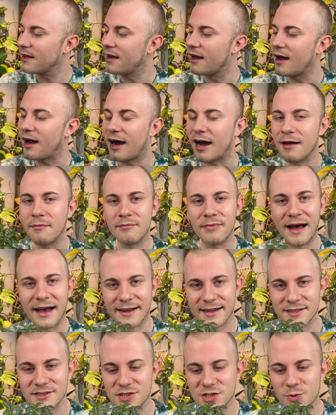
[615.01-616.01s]
I'm
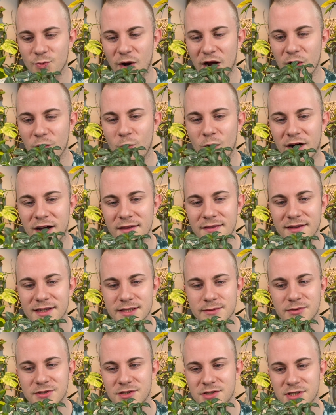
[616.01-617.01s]
back at square one.
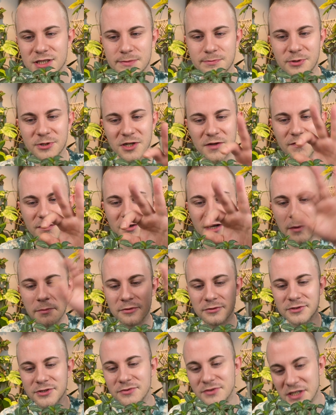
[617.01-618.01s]
This one's just put up a
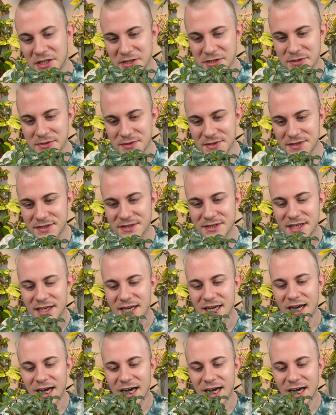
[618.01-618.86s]
couple new nodes.